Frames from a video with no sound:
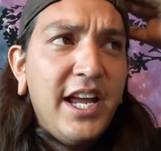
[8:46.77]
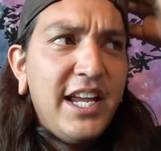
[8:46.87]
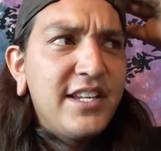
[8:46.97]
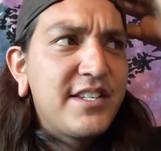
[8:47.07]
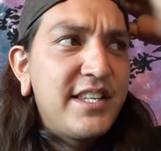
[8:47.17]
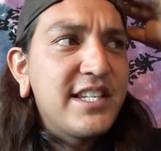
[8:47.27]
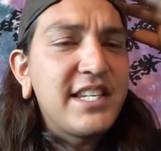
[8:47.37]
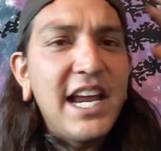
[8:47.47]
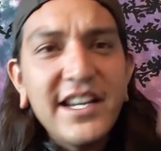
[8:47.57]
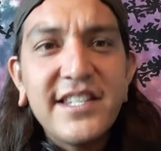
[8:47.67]
is
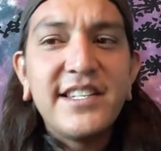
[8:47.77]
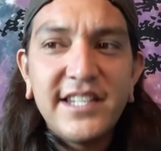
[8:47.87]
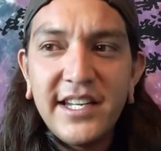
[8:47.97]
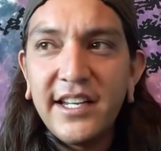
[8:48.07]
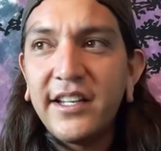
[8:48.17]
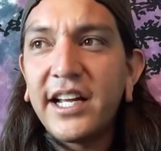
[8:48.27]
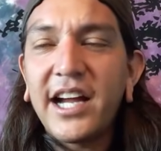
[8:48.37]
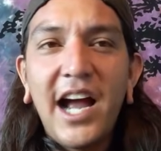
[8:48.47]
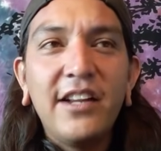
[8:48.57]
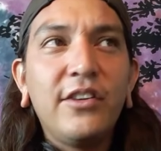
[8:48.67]
this entity that
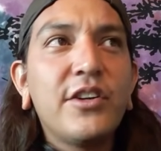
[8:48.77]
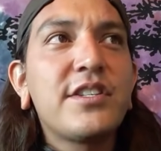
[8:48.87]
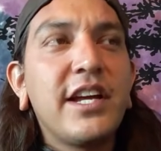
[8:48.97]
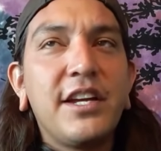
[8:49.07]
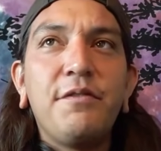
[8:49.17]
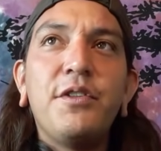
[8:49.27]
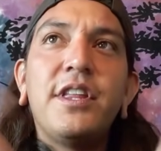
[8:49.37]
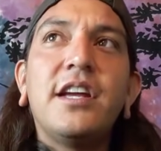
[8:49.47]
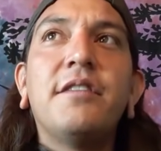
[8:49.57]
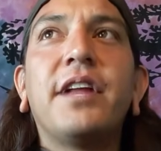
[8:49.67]
kind of looks like, if you
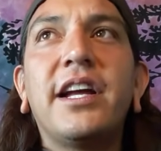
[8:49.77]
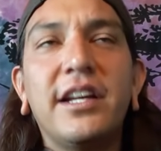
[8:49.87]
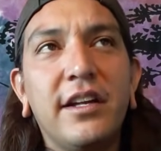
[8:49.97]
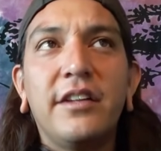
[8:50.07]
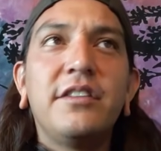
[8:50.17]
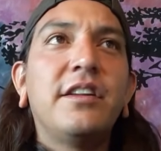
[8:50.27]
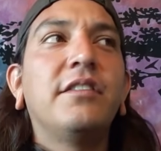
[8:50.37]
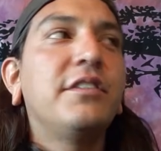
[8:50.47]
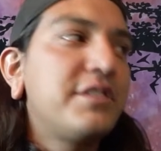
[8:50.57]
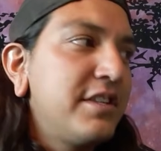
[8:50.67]
think of like your
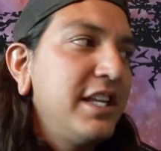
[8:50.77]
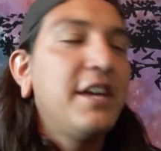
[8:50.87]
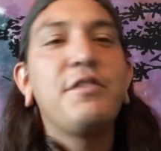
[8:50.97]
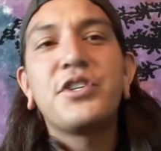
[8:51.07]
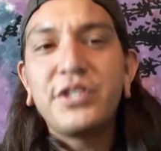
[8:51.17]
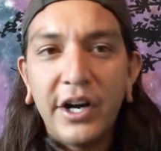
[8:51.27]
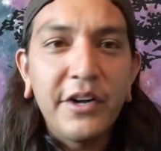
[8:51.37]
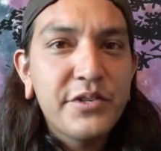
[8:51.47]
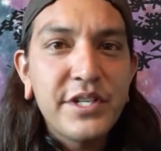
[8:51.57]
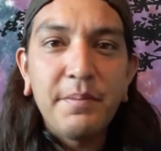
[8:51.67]

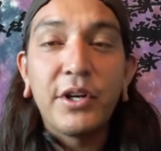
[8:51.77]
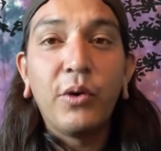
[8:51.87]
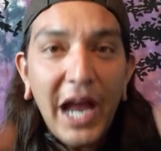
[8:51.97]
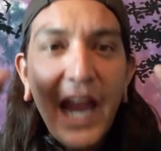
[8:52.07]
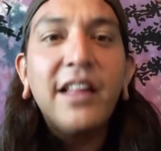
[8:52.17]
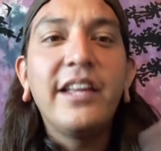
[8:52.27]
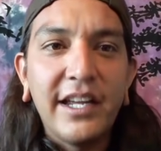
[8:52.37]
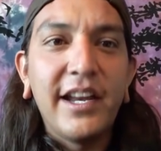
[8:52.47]
stereotypical alien